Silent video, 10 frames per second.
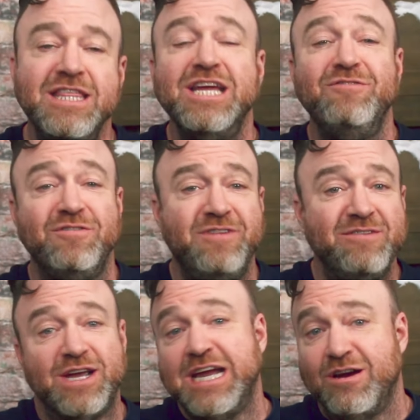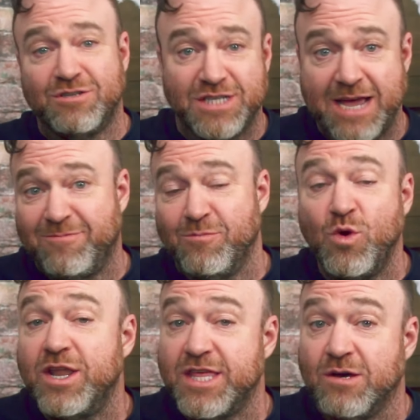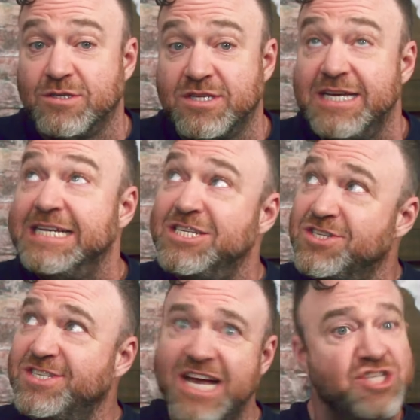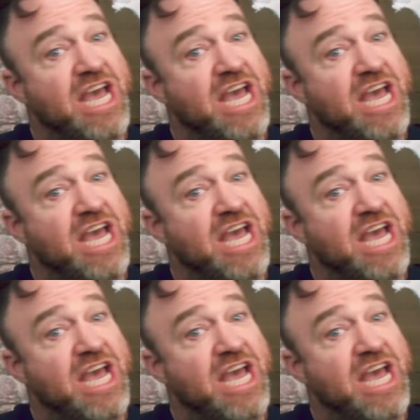Think of your favorite character type from one of those, such